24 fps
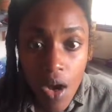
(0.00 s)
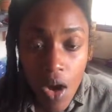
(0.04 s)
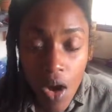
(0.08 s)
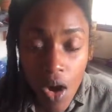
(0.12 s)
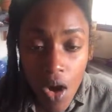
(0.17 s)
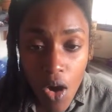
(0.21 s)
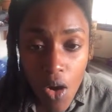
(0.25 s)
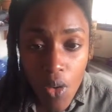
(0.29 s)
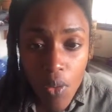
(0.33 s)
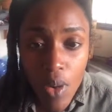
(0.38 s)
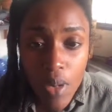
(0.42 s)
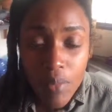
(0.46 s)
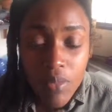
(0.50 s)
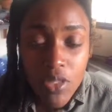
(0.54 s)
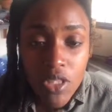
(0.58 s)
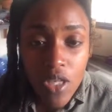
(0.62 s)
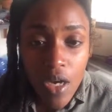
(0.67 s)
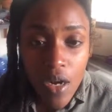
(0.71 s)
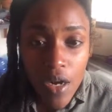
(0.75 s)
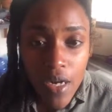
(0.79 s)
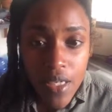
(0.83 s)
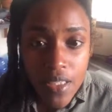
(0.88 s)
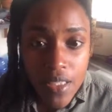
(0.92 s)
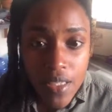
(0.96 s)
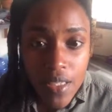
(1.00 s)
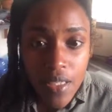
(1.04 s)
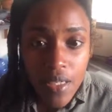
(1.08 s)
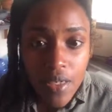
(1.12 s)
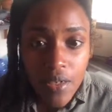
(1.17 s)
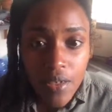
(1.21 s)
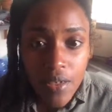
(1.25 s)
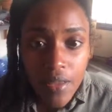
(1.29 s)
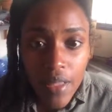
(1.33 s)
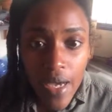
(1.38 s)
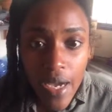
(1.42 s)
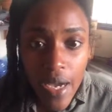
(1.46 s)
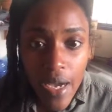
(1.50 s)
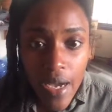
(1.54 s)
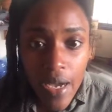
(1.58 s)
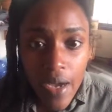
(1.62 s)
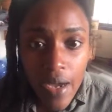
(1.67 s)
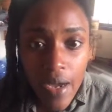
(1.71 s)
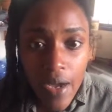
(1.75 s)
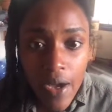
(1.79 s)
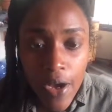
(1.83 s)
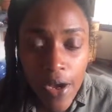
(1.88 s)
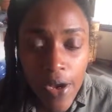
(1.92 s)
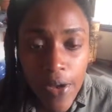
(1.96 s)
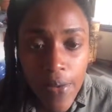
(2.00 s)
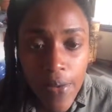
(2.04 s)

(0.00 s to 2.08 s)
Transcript: Oh, I'm sorry to hear that.